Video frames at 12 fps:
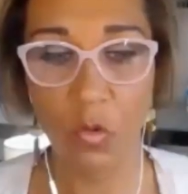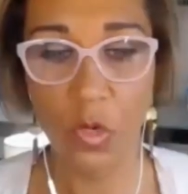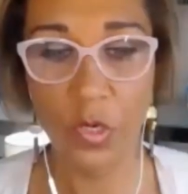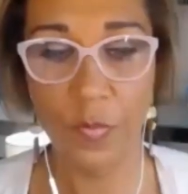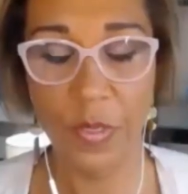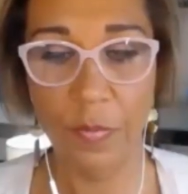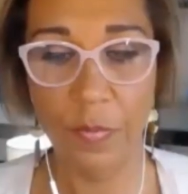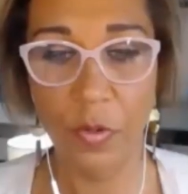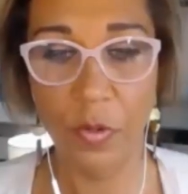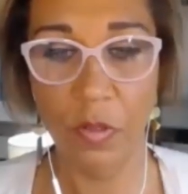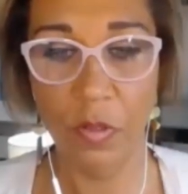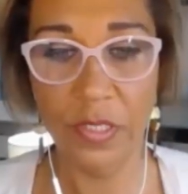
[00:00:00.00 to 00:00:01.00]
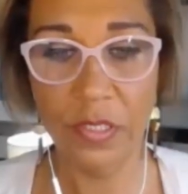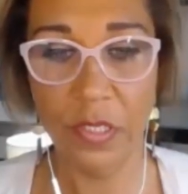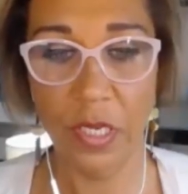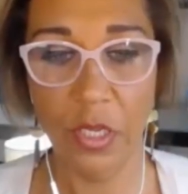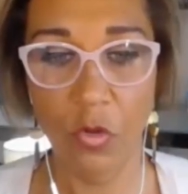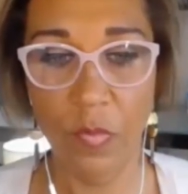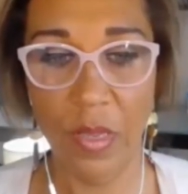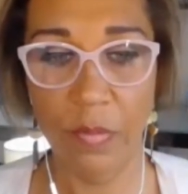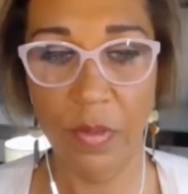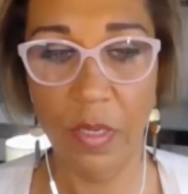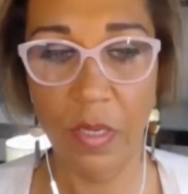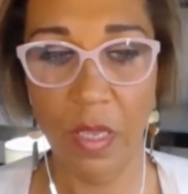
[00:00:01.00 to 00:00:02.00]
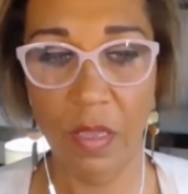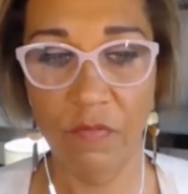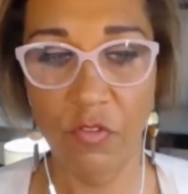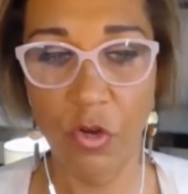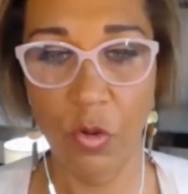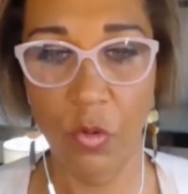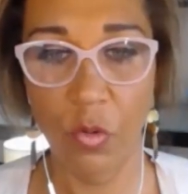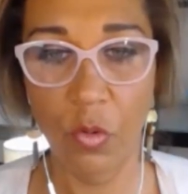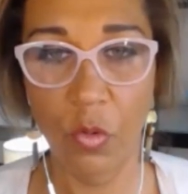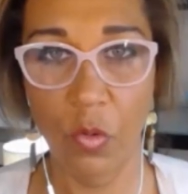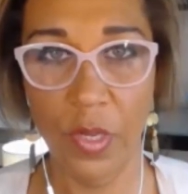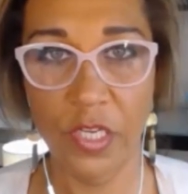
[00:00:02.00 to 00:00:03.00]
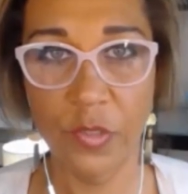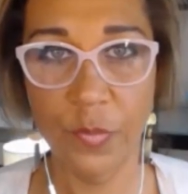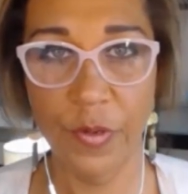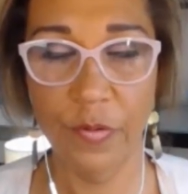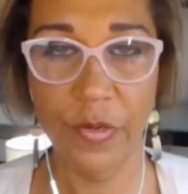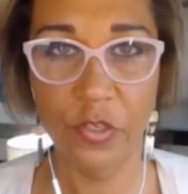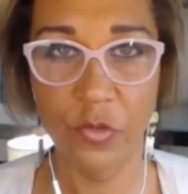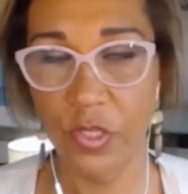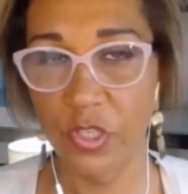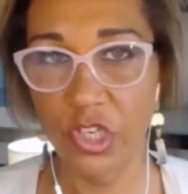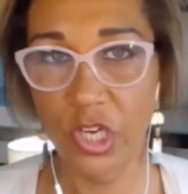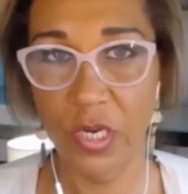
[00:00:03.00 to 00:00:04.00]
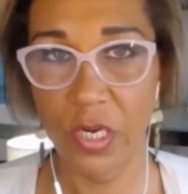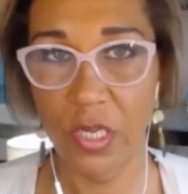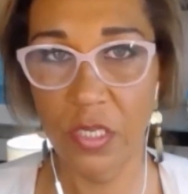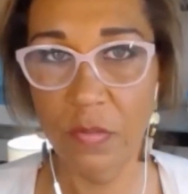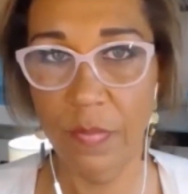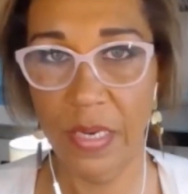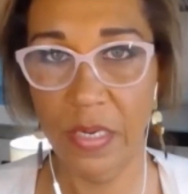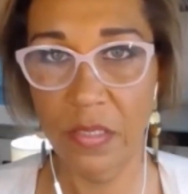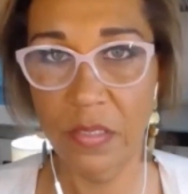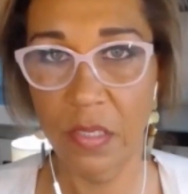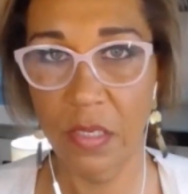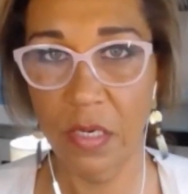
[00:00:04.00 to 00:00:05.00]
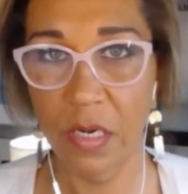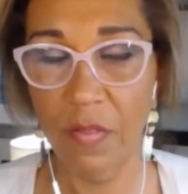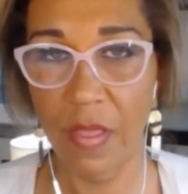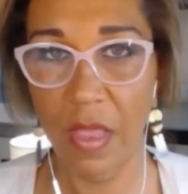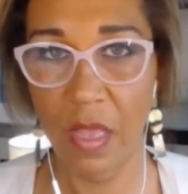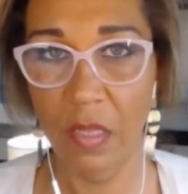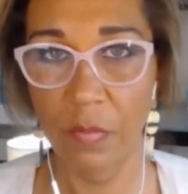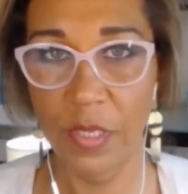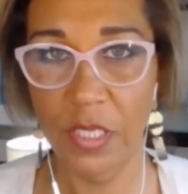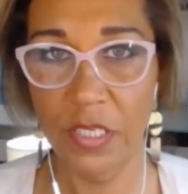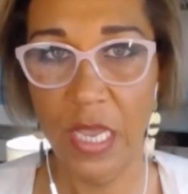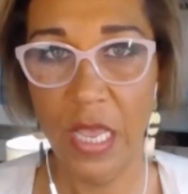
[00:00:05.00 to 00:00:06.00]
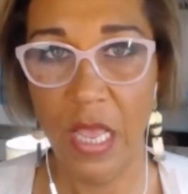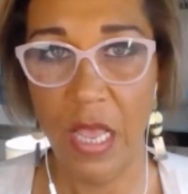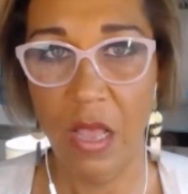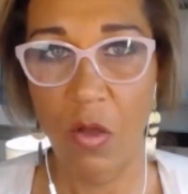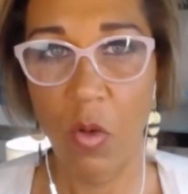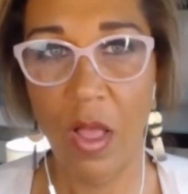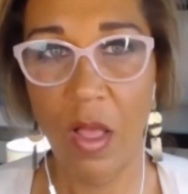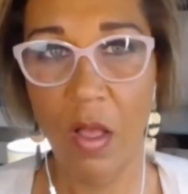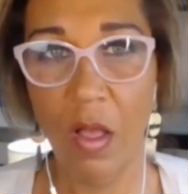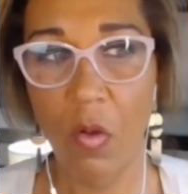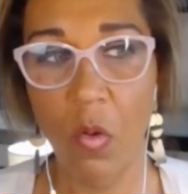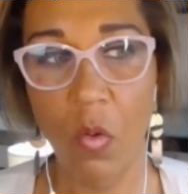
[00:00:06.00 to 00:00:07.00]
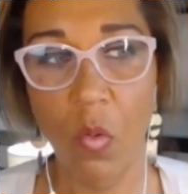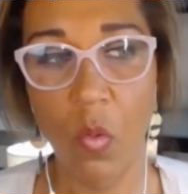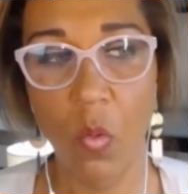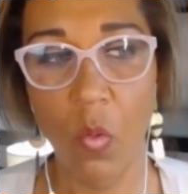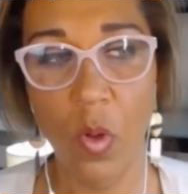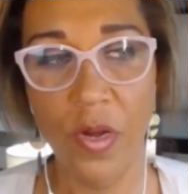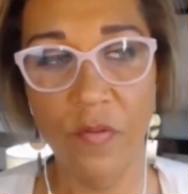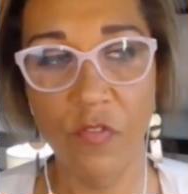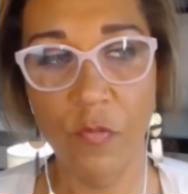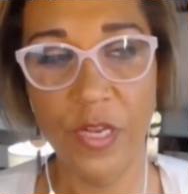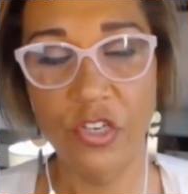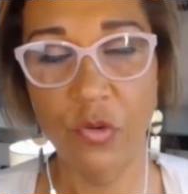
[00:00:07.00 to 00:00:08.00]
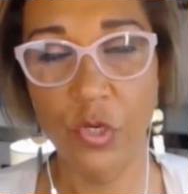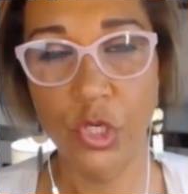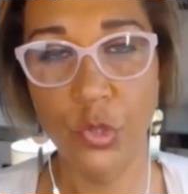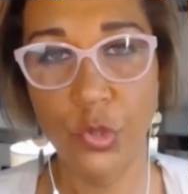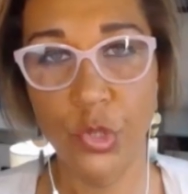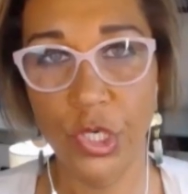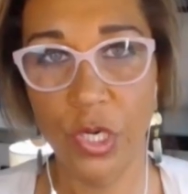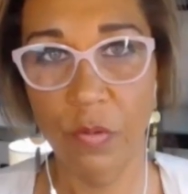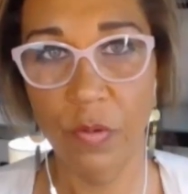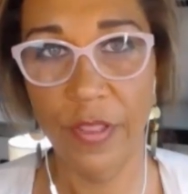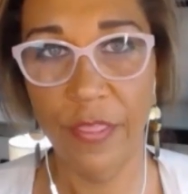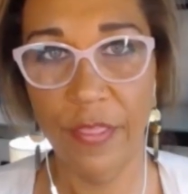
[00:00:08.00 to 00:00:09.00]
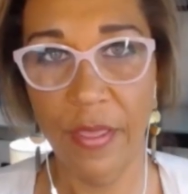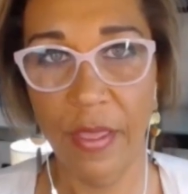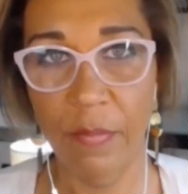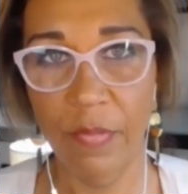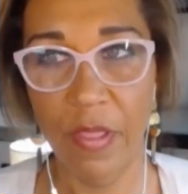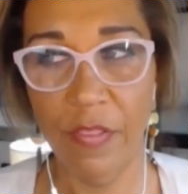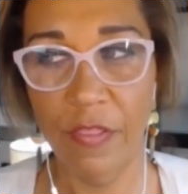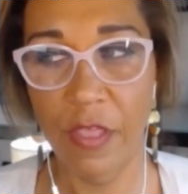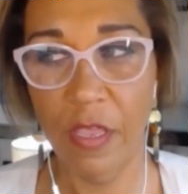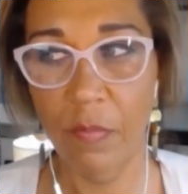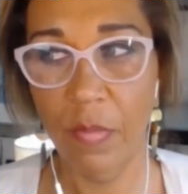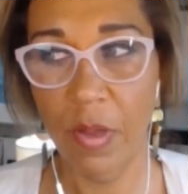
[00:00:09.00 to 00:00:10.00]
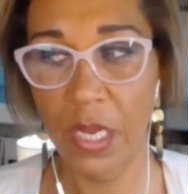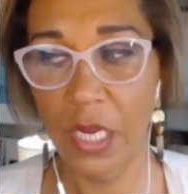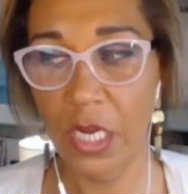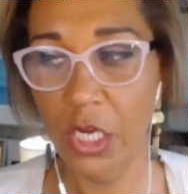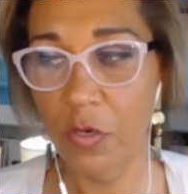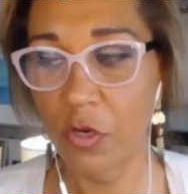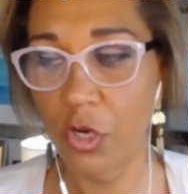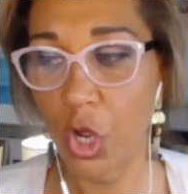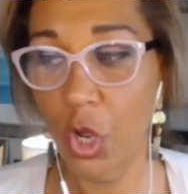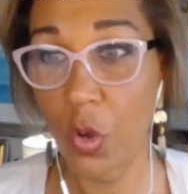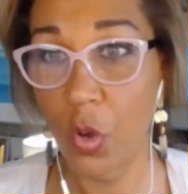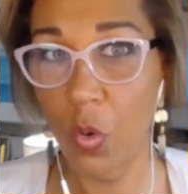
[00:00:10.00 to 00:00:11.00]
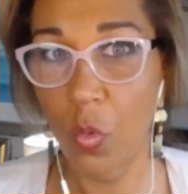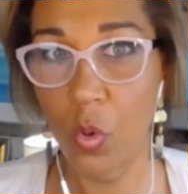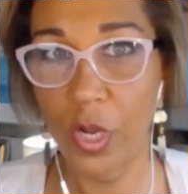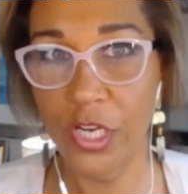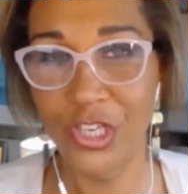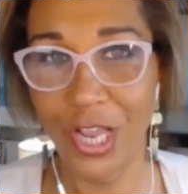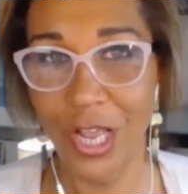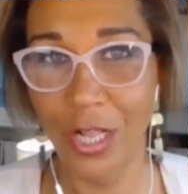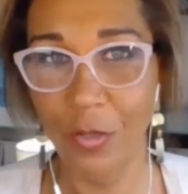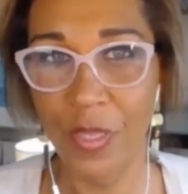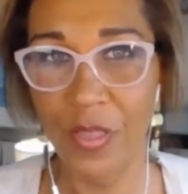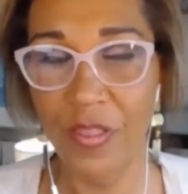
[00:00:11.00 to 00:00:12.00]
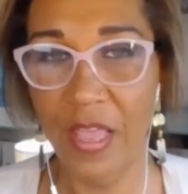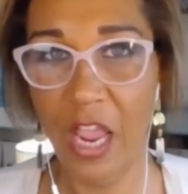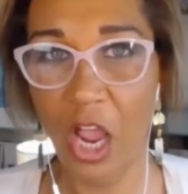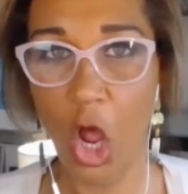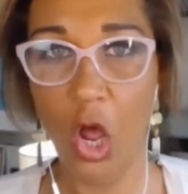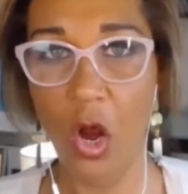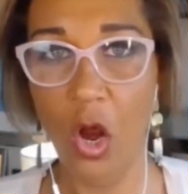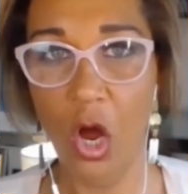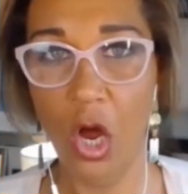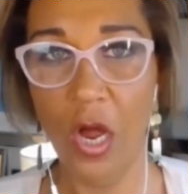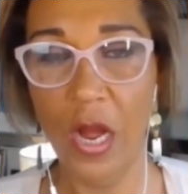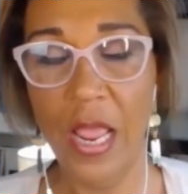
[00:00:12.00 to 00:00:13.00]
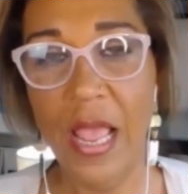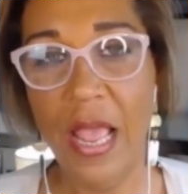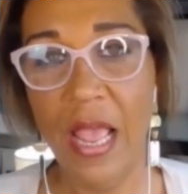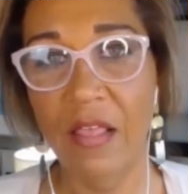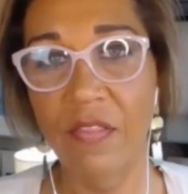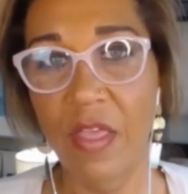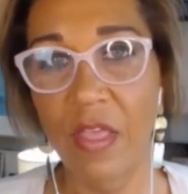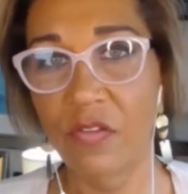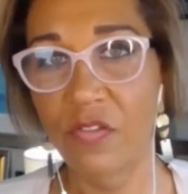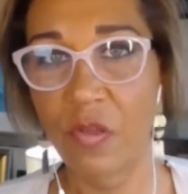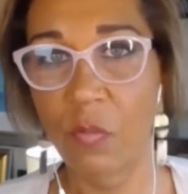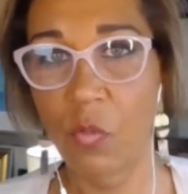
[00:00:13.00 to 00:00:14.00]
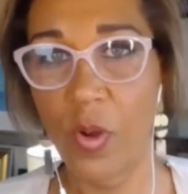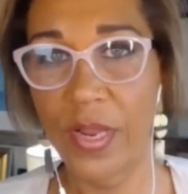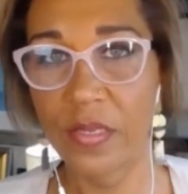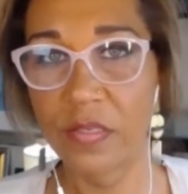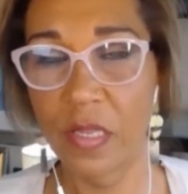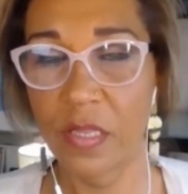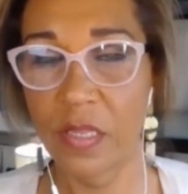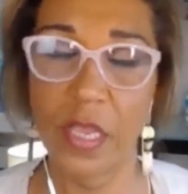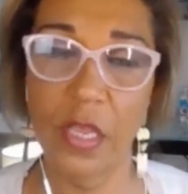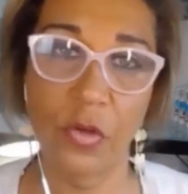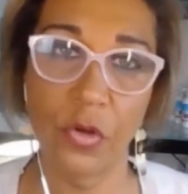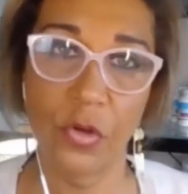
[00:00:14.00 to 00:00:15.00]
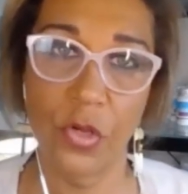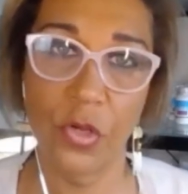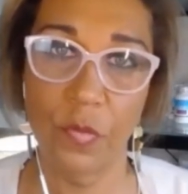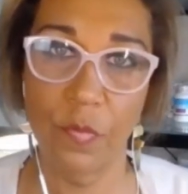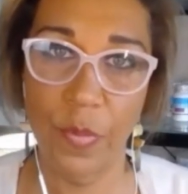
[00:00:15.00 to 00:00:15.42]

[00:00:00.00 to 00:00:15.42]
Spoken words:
would people listening who maybe have no experience with Chinese medicine and the elements, what information would you share with them that they might know which element they are, and then some ways that they could